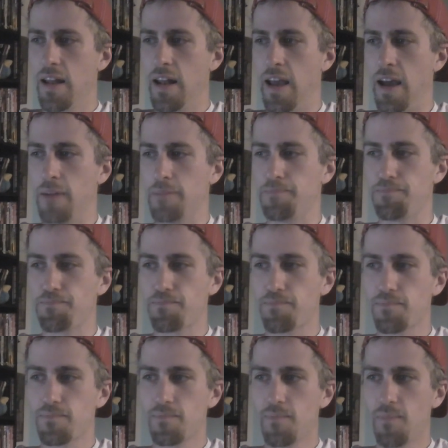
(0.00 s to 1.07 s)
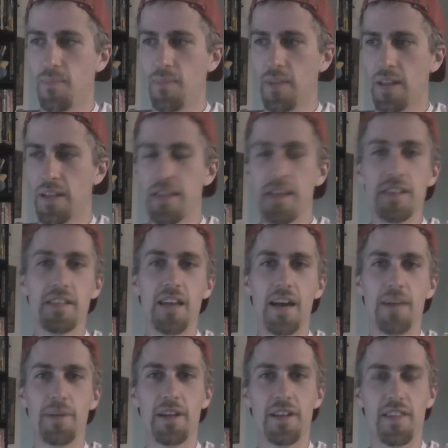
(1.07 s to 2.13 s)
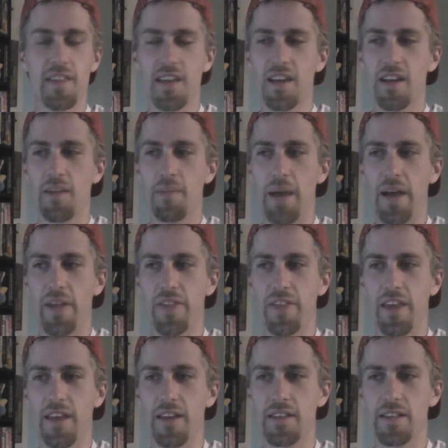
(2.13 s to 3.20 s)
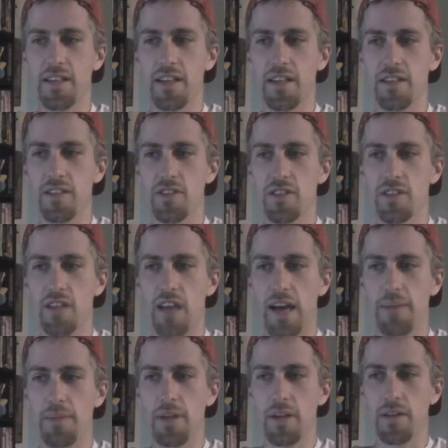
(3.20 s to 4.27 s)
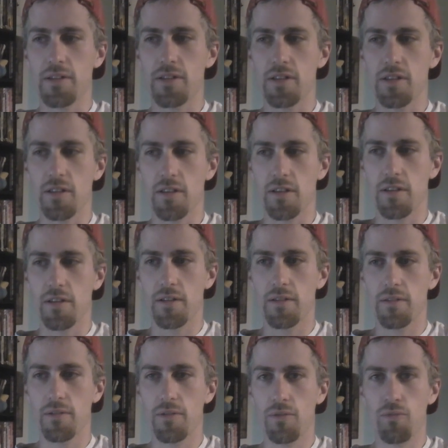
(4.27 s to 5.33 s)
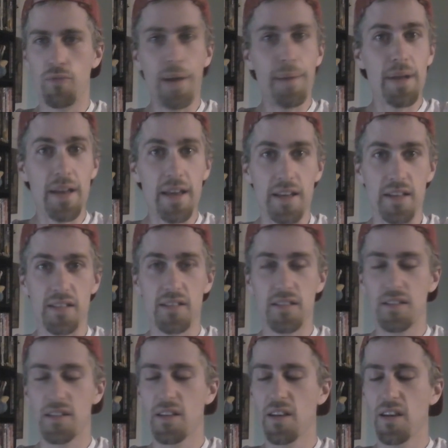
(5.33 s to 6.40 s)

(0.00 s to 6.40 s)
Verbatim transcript: Now, this got me to thinking about things, and it just got me to reminisce